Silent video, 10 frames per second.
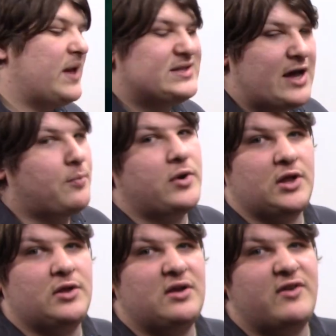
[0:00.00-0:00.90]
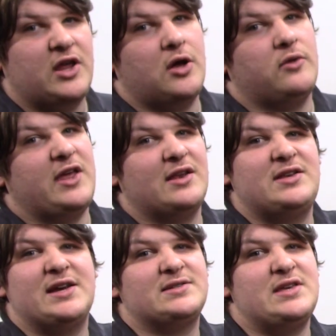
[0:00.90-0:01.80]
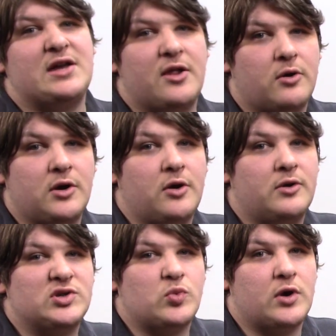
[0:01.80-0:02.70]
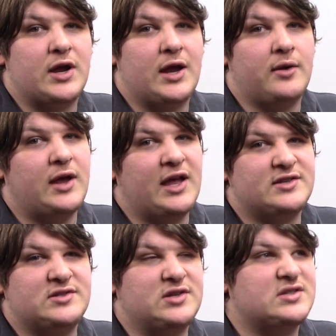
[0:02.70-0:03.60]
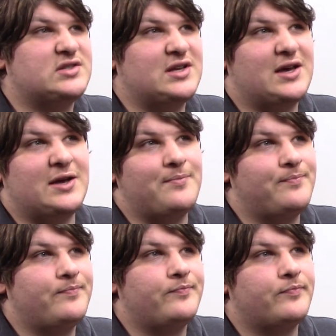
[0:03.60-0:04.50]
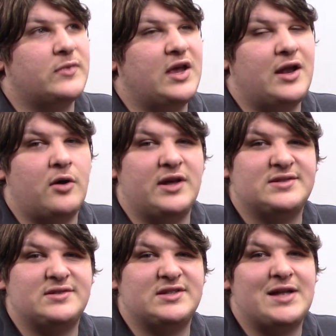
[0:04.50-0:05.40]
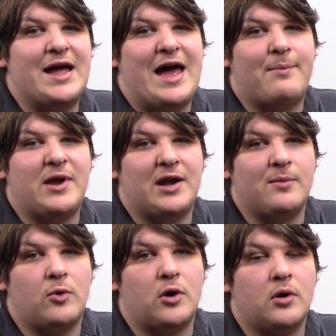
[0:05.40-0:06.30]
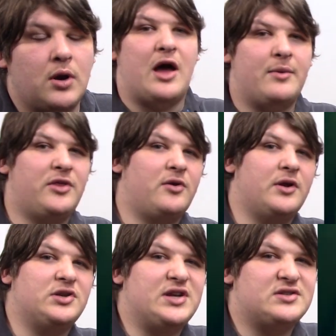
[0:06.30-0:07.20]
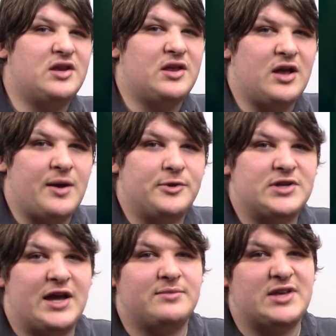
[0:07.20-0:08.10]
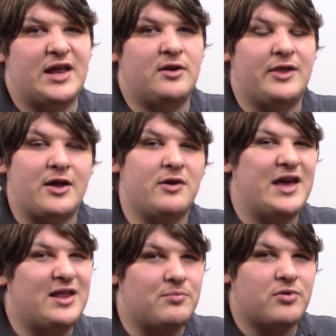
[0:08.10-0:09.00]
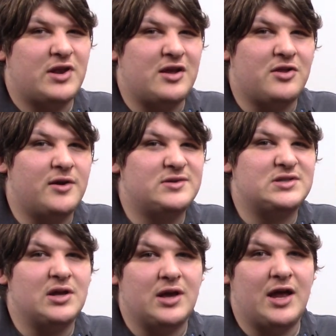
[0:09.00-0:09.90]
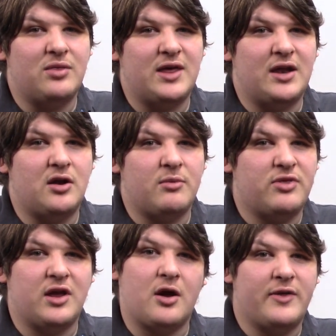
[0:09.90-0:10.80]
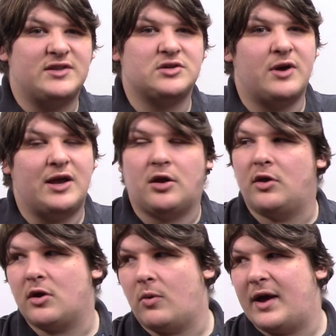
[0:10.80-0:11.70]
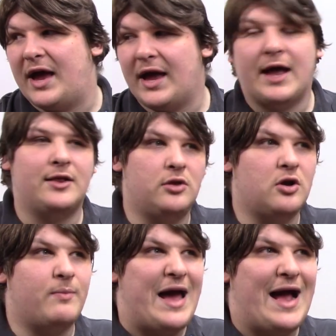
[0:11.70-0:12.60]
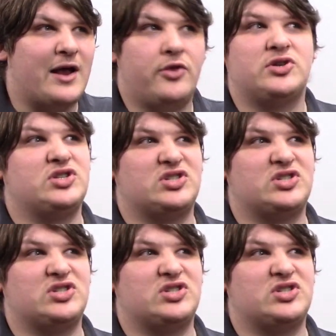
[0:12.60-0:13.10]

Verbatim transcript: It's outputting clean video. The NTSC color encoder is working. It's just, uh, you know, it's it's not happy anymore. I've been in there and adjusted it a couple times, and like I'll get it pretty close, and then I'll be thinking, oh, that's great, and I'll look away and look back, and there's